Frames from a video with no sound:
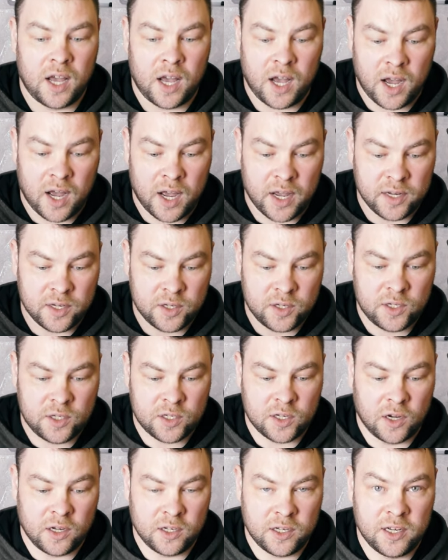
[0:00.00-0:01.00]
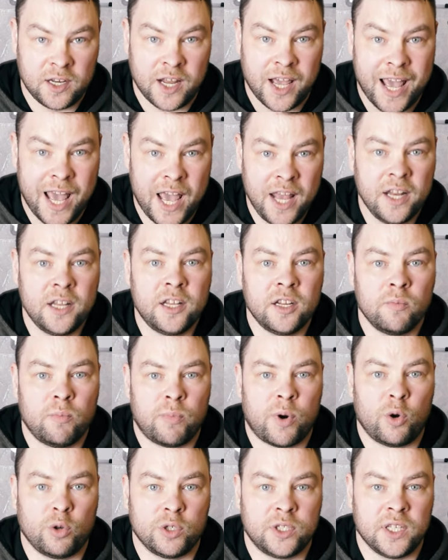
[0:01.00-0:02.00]
I started the editing
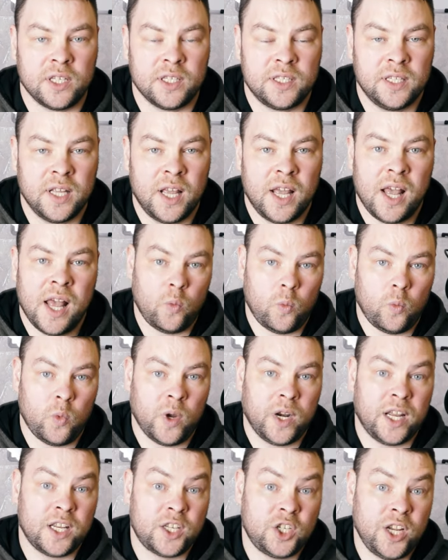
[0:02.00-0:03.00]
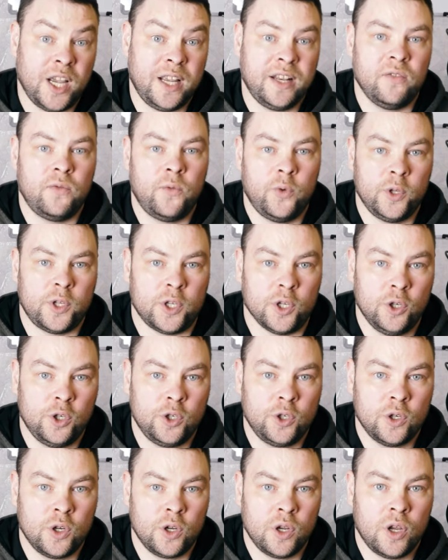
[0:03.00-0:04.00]
process. When I checked the footage,